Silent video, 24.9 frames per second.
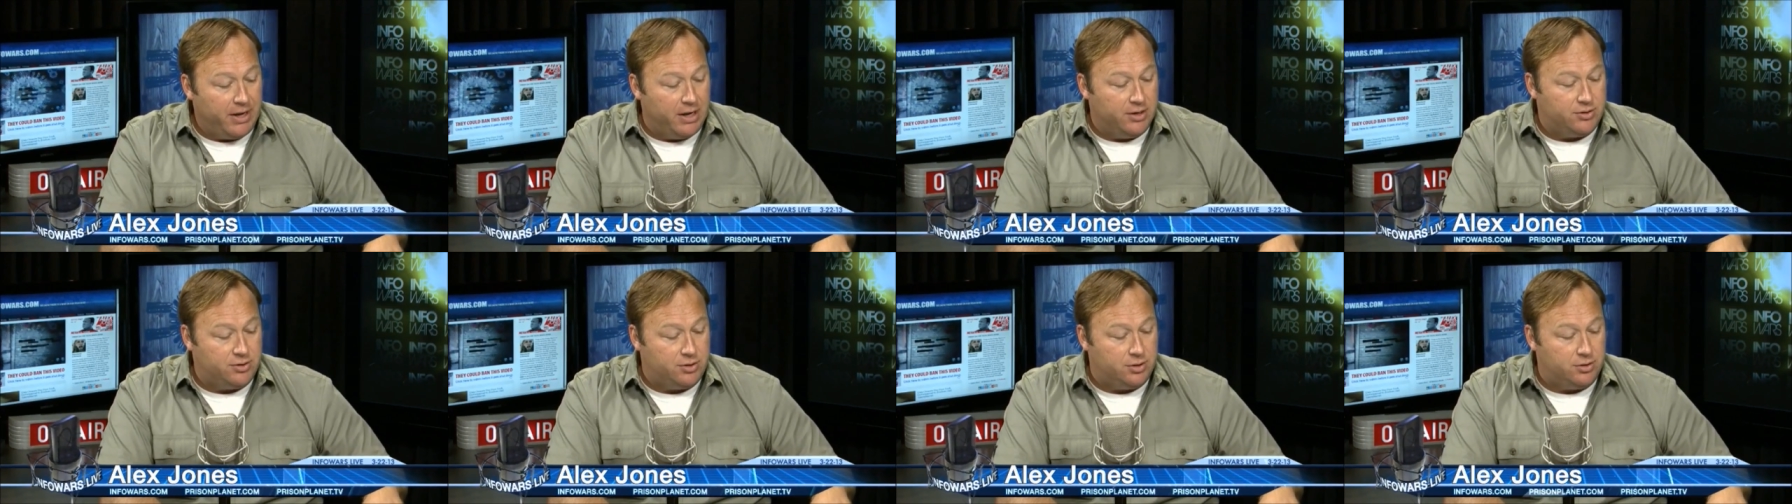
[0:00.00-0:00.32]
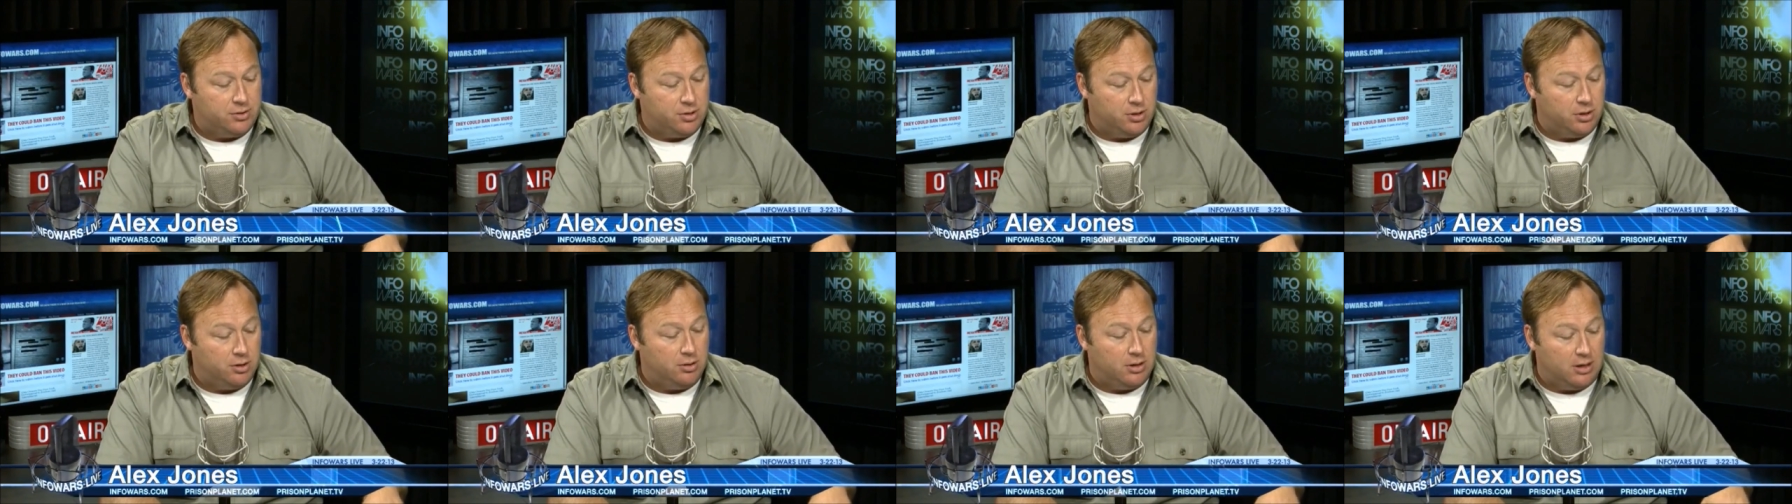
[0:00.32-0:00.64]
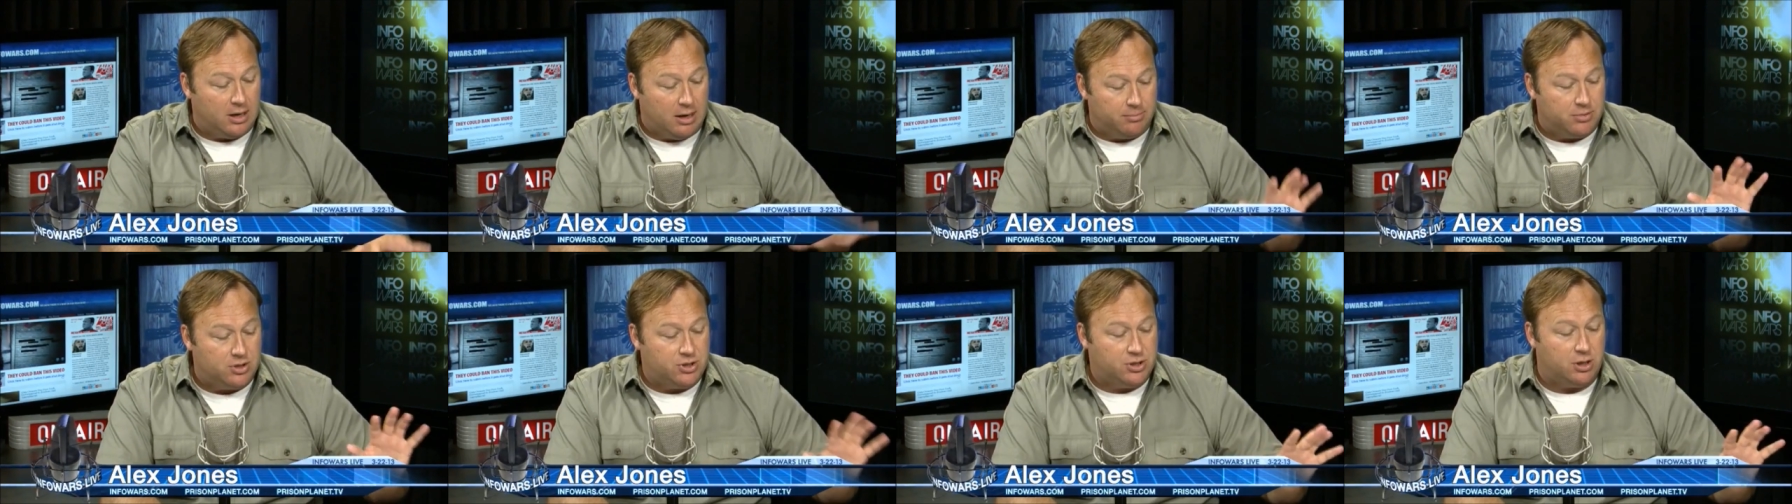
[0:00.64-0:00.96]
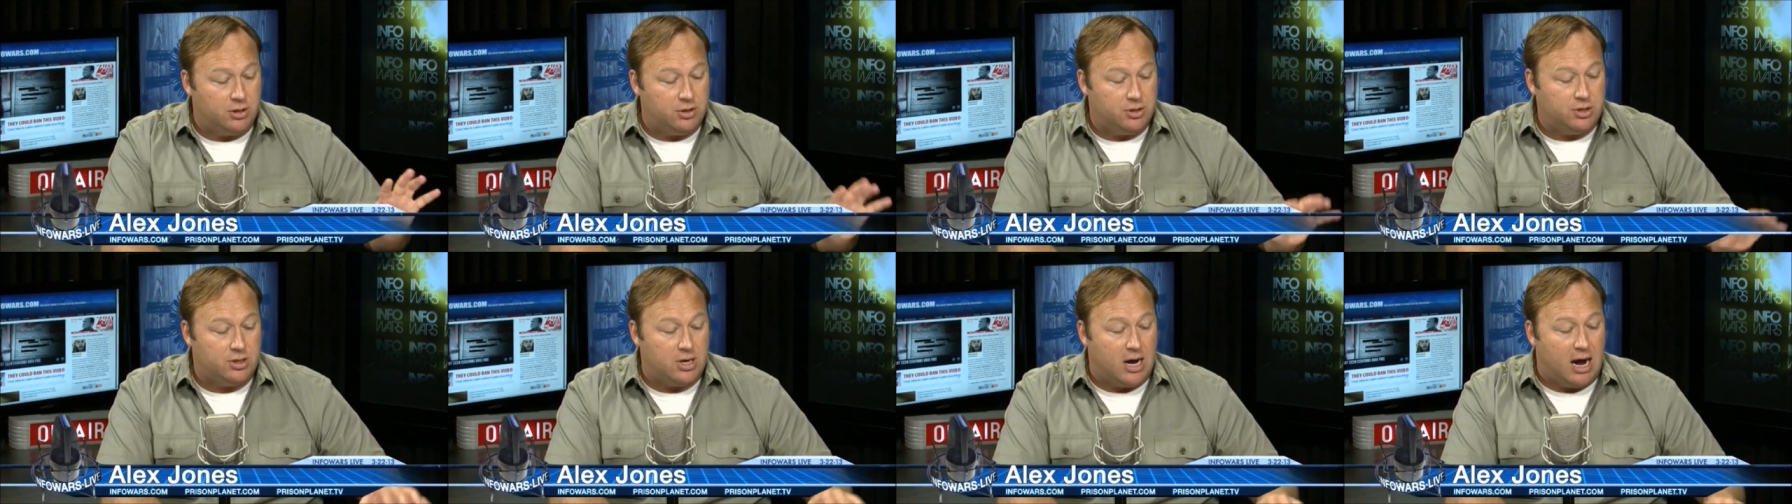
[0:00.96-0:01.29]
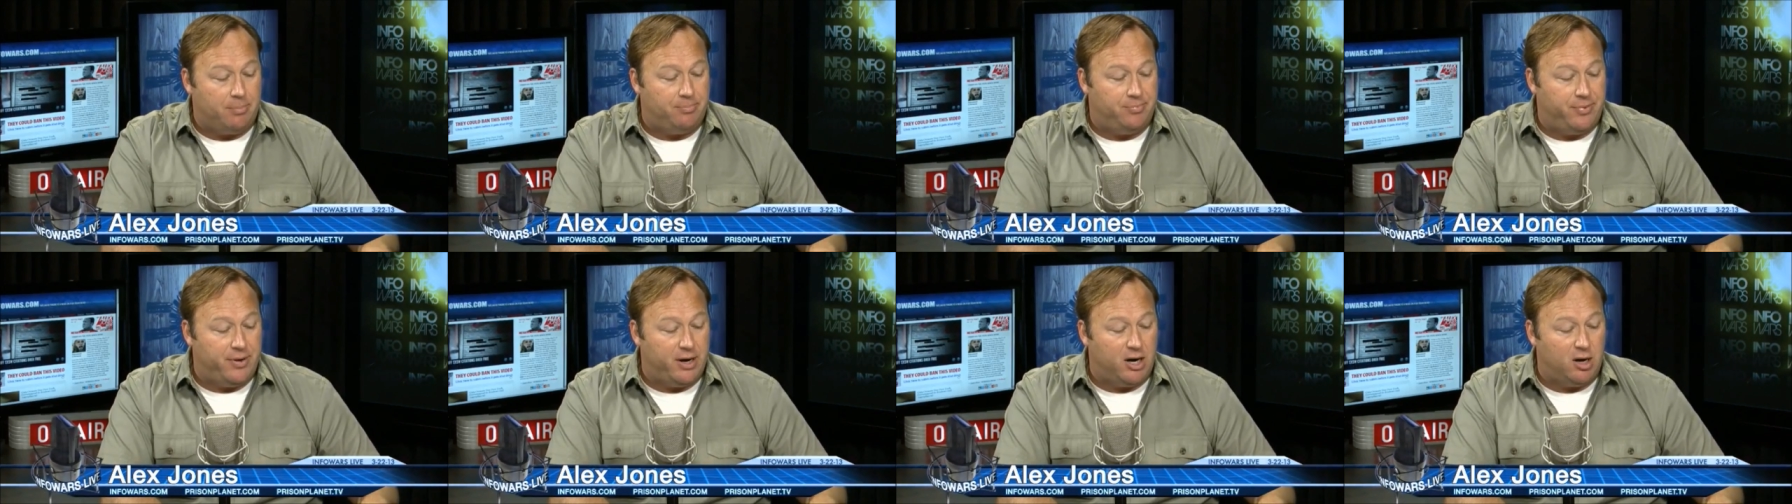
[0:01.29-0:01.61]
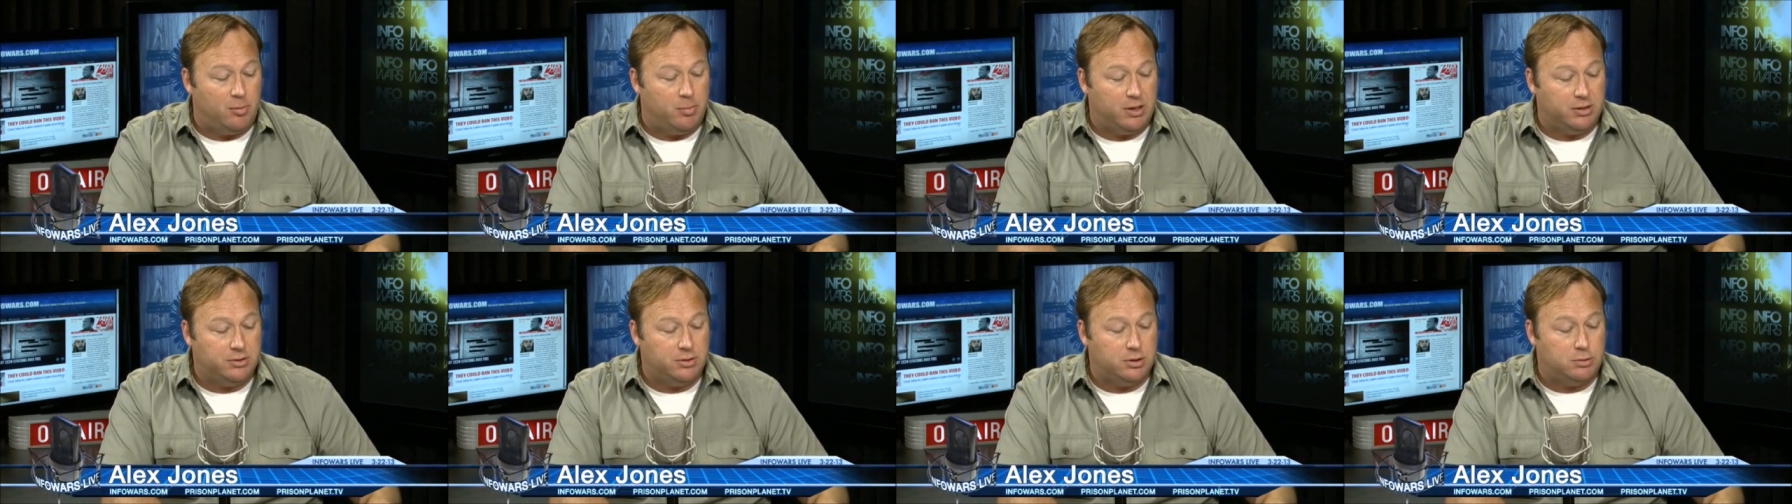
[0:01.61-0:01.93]
Institute. And I'm just going to stop
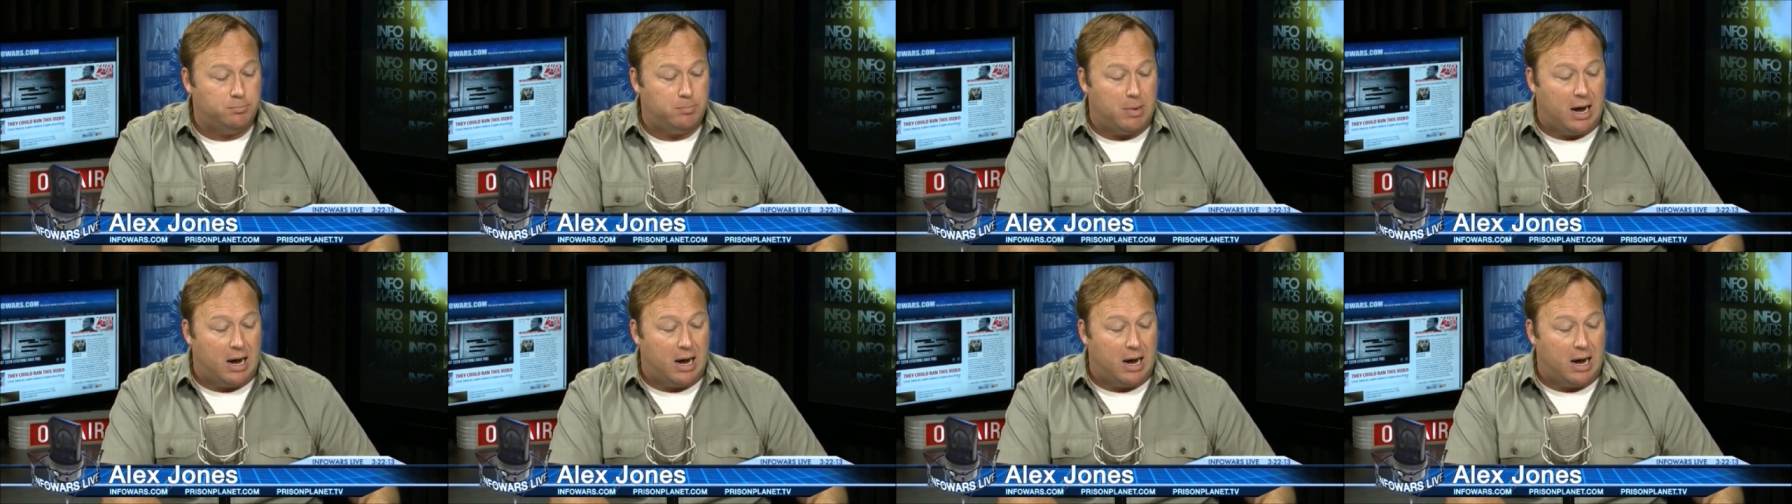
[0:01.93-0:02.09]
there because his